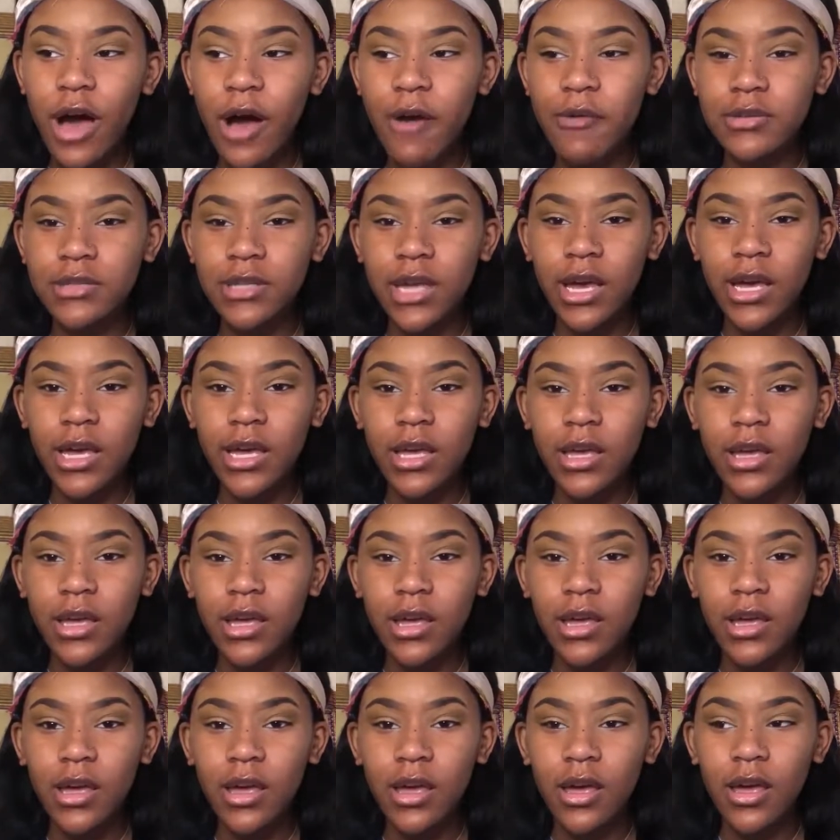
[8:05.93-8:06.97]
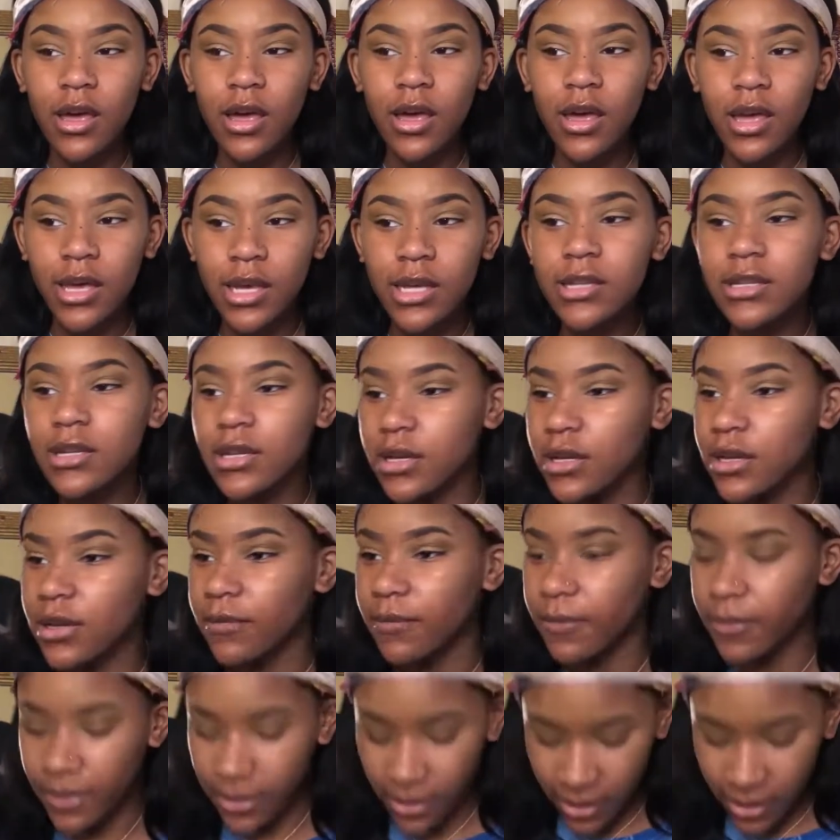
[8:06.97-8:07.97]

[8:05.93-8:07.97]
I was like, he did it.